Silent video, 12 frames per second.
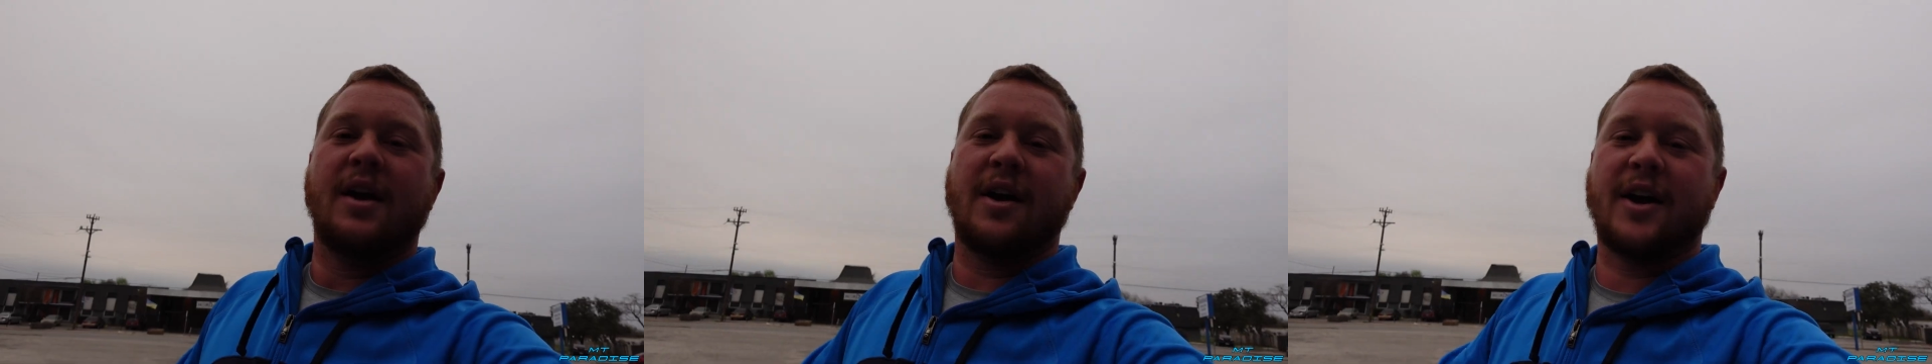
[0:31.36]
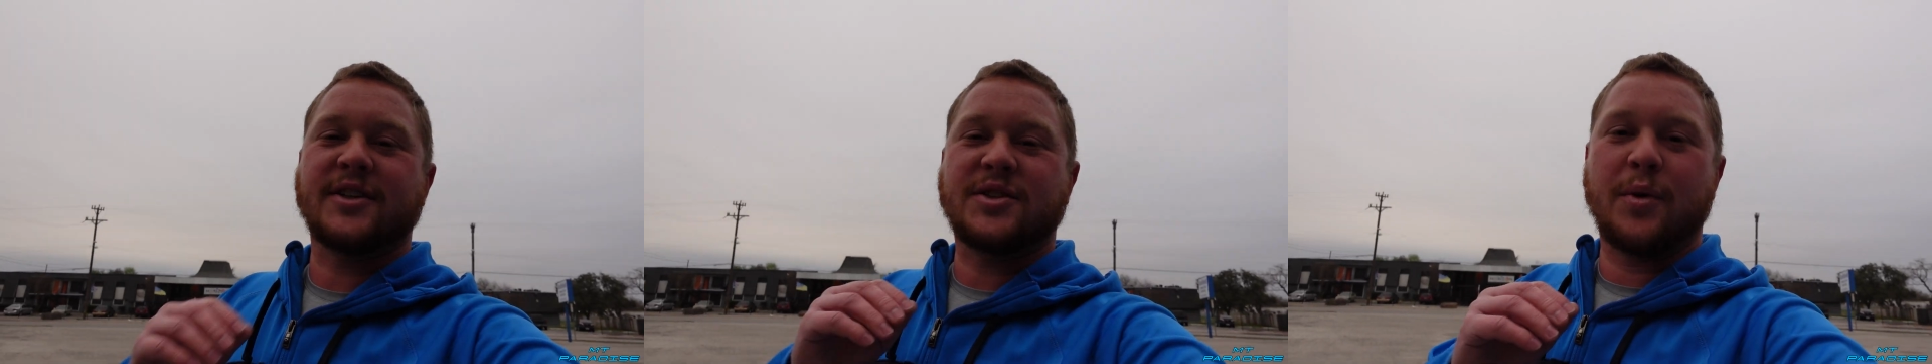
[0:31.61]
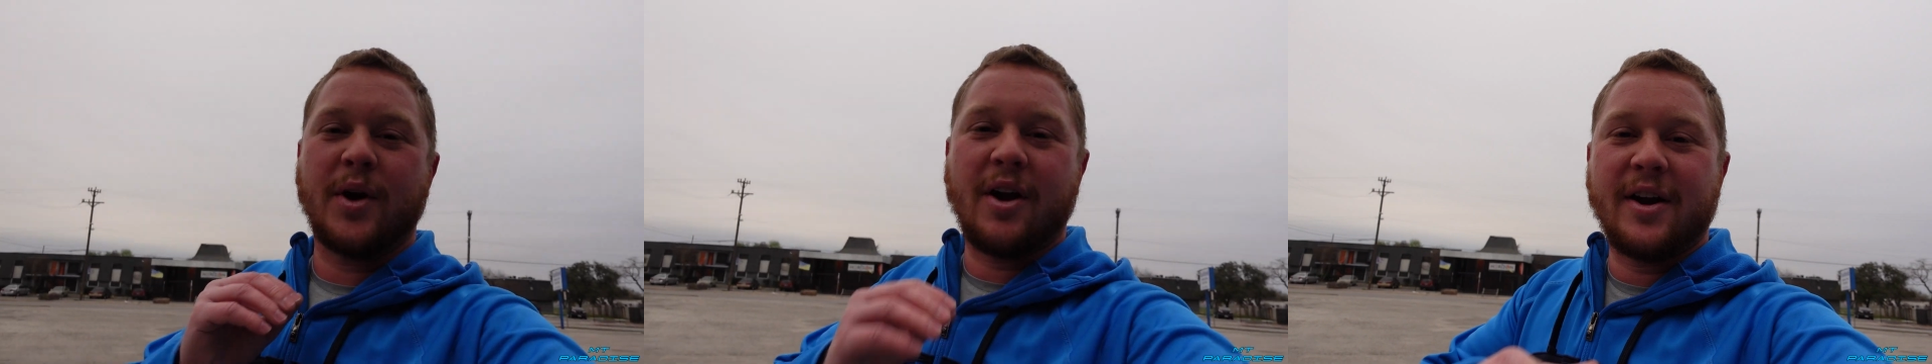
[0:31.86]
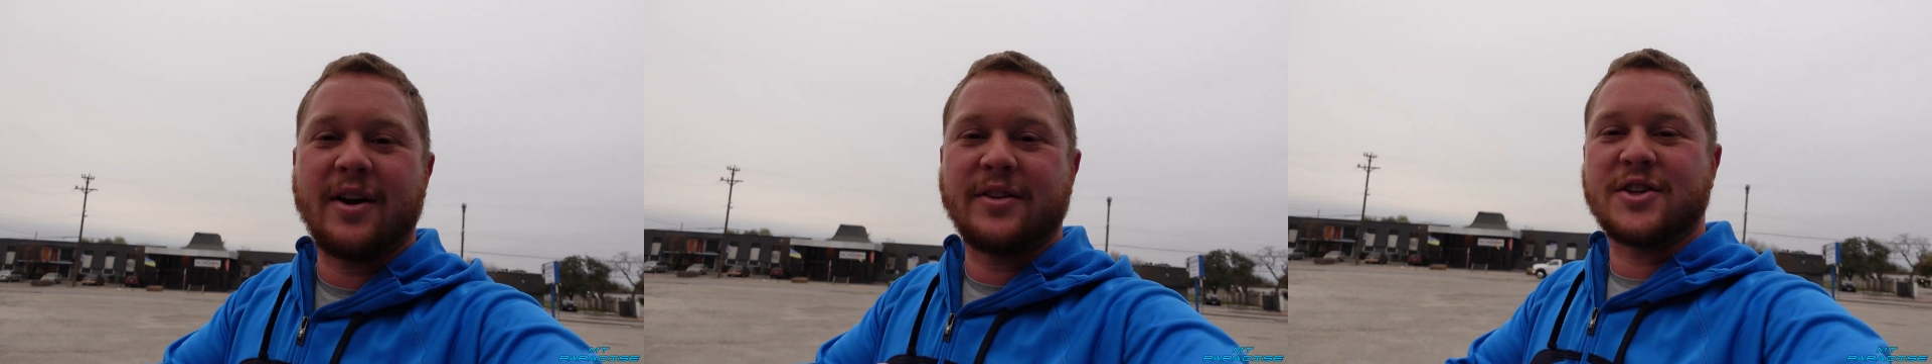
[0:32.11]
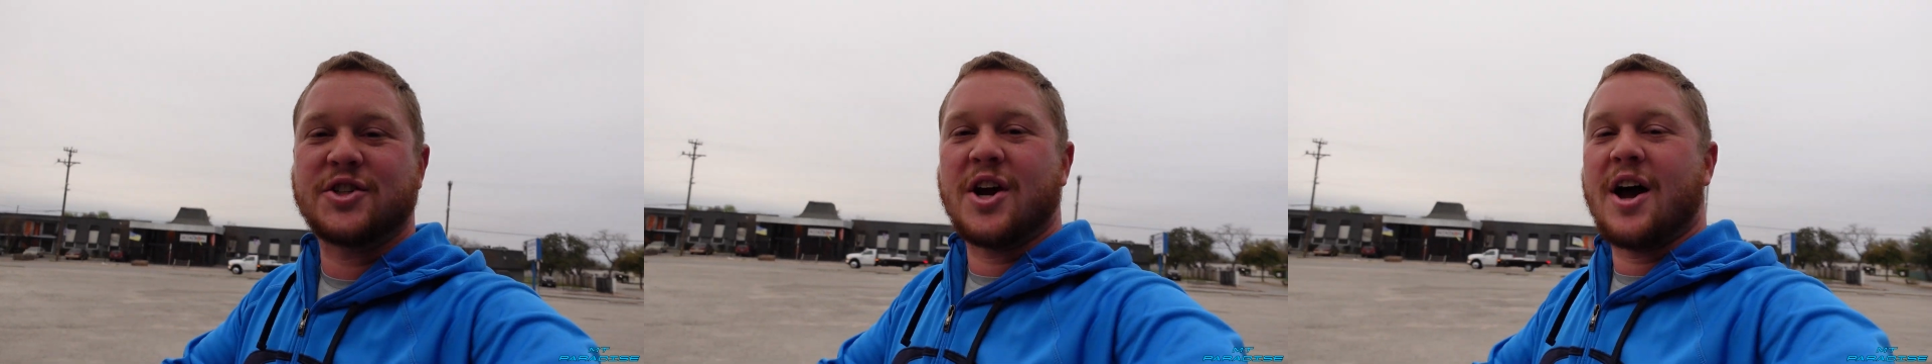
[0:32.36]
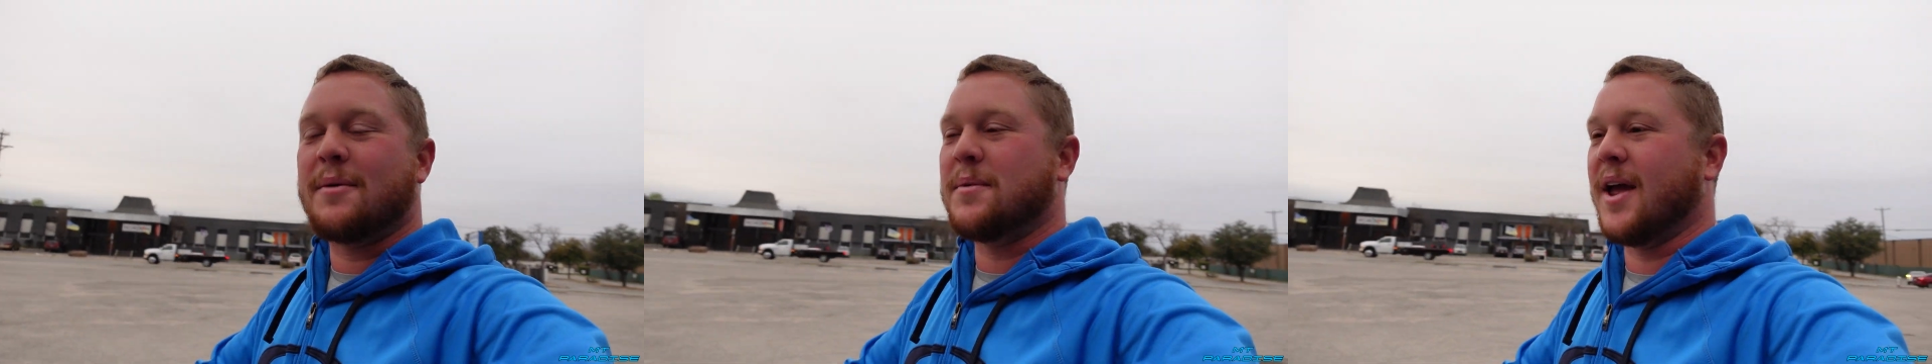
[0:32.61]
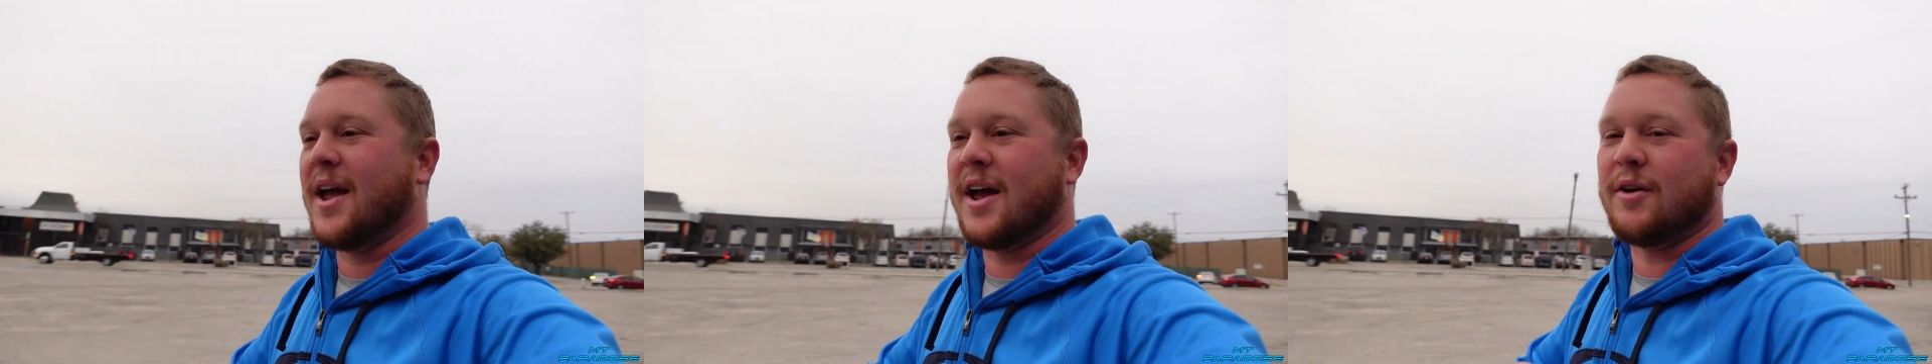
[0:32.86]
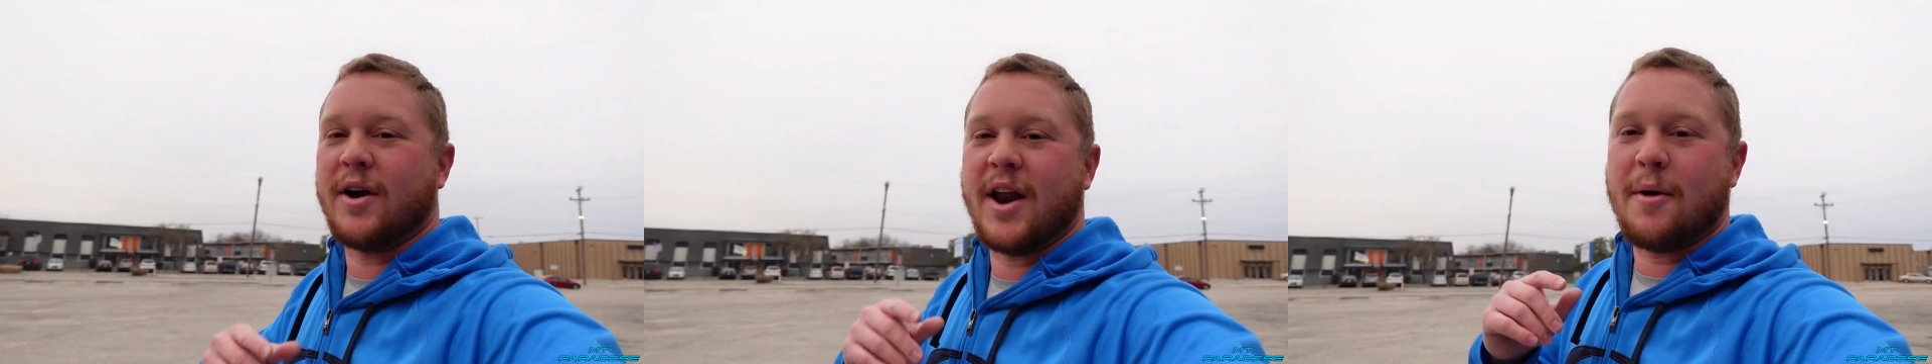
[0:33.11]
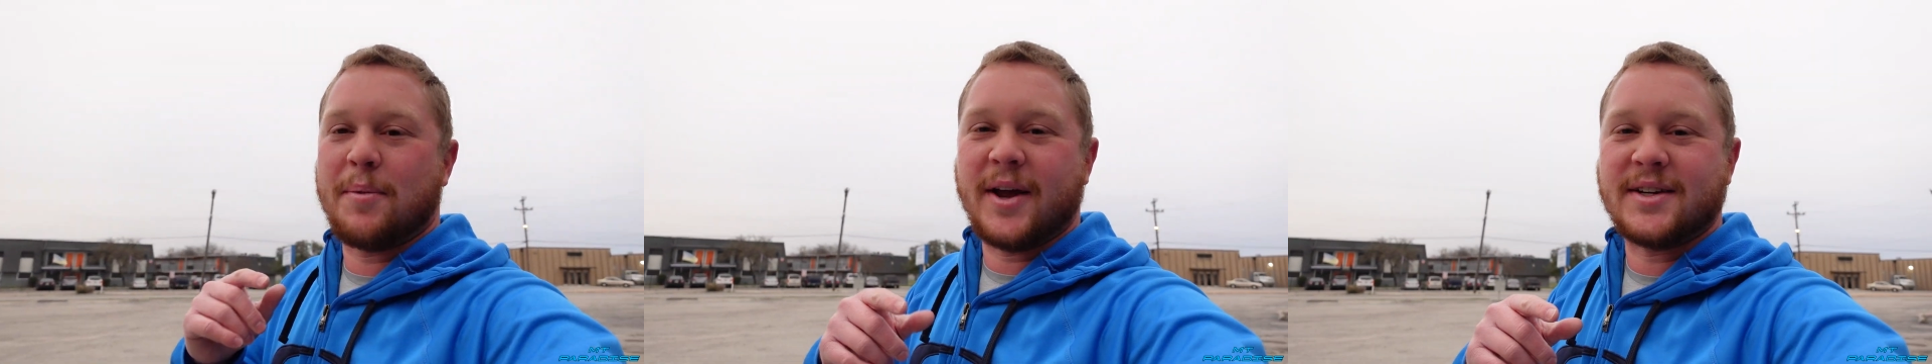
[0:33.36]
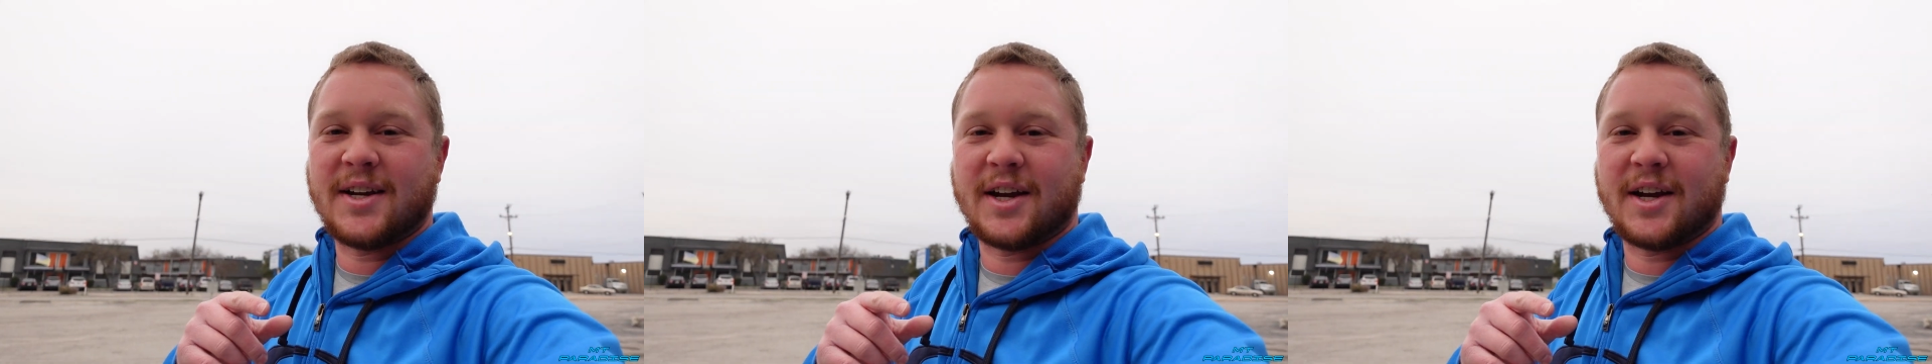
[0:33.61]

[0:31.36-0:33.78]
Alright guys, so we are here at the shop, and right now Peyton's